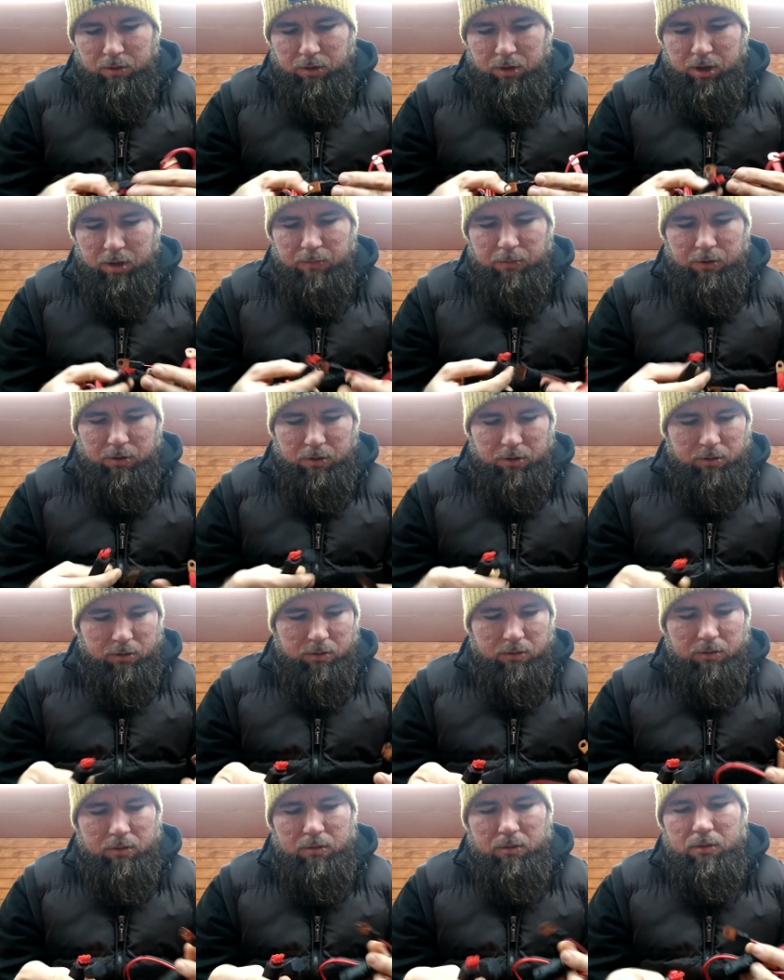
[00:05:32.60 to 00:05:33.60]
come
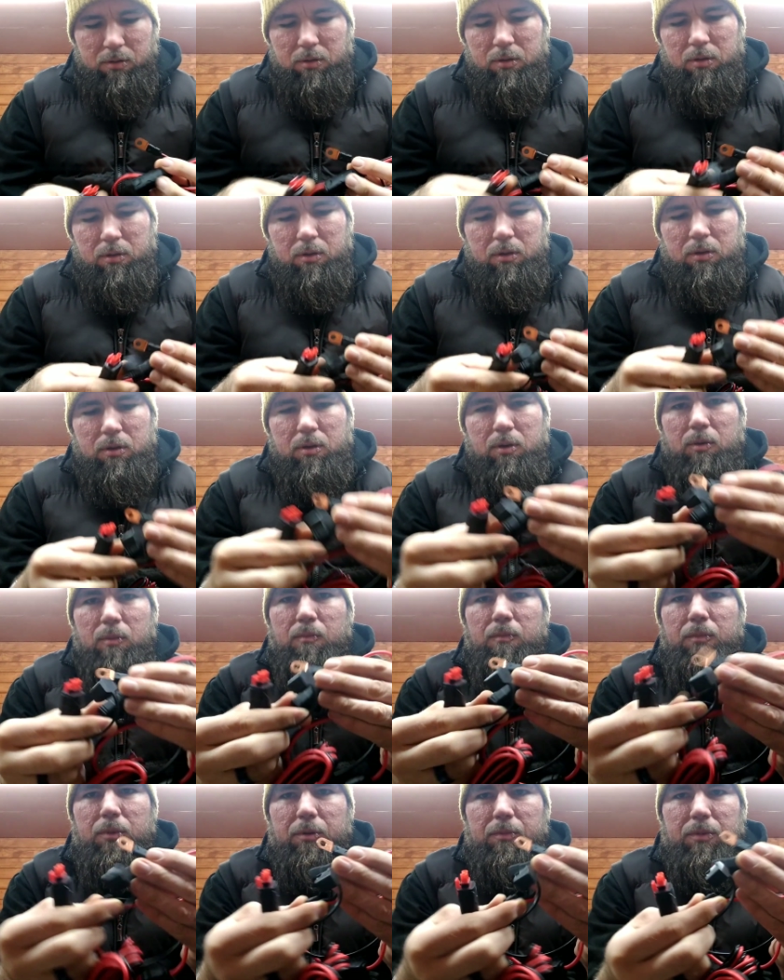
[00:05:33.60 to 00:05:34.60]
along,
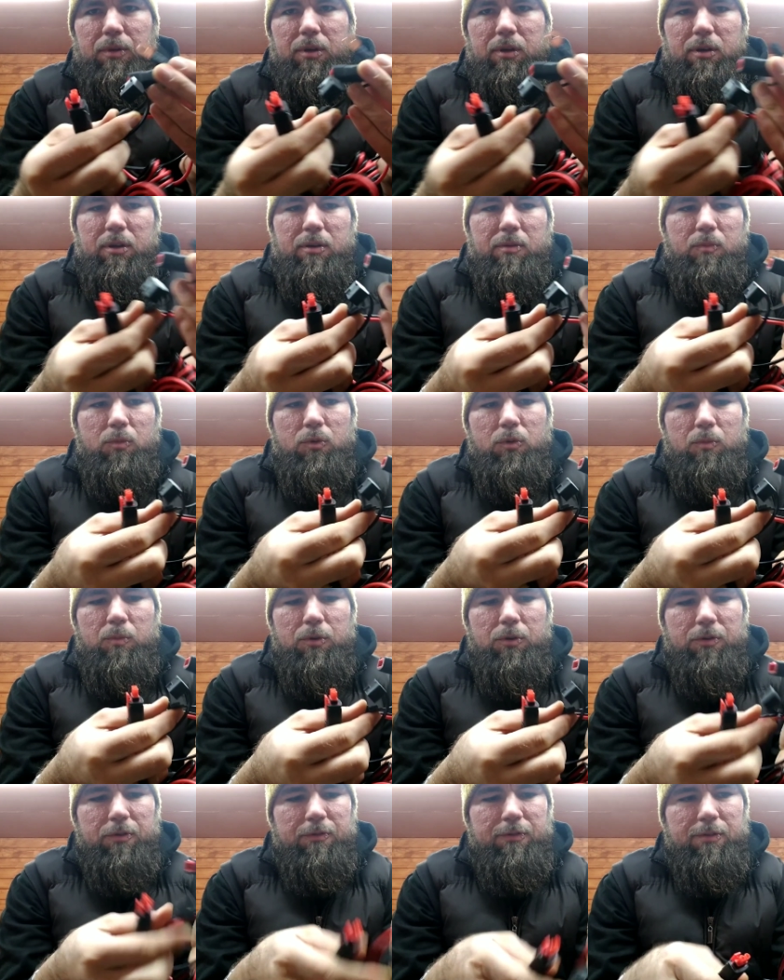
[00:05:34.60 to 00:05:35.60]
pop the
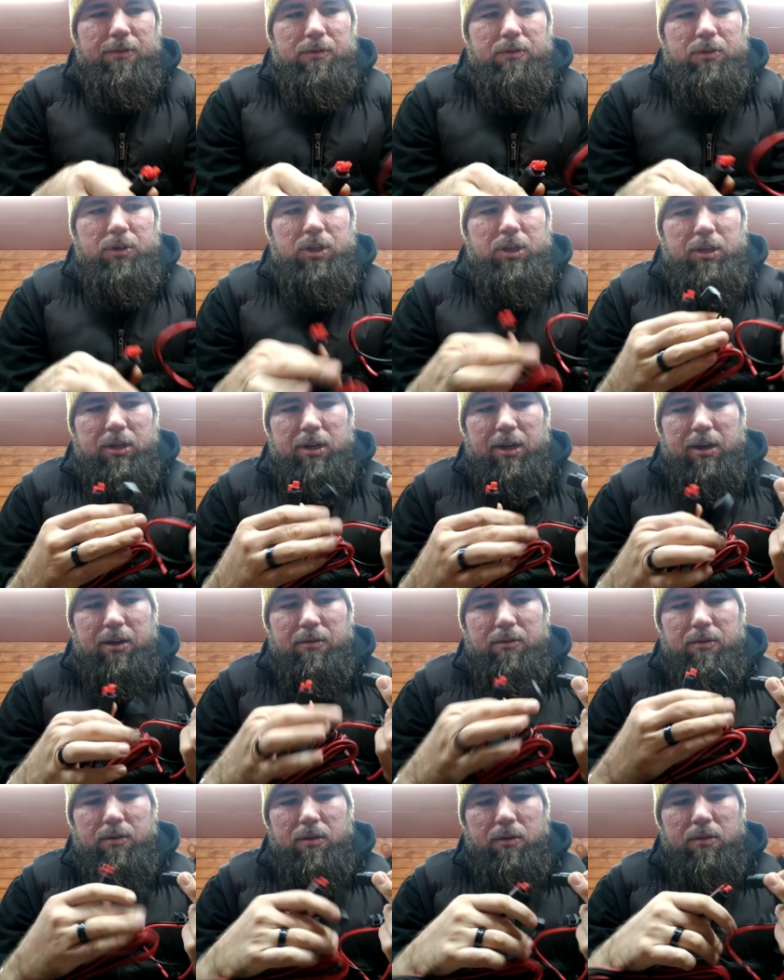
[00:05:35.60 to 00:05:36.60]
waterproof seal
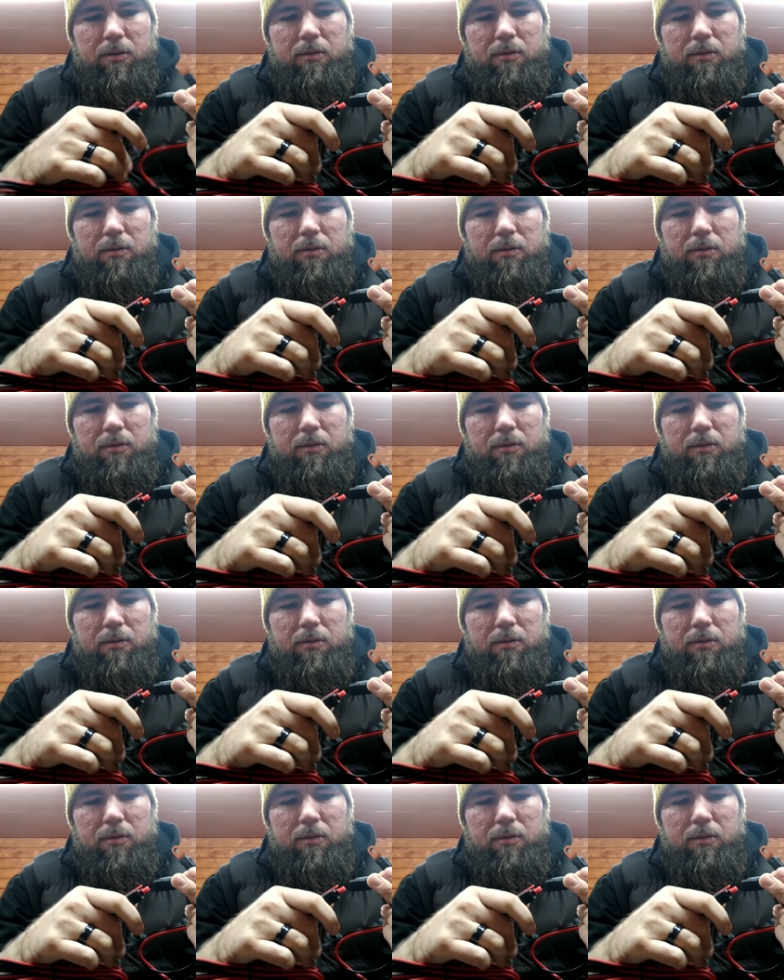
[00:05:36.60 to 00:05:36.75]
out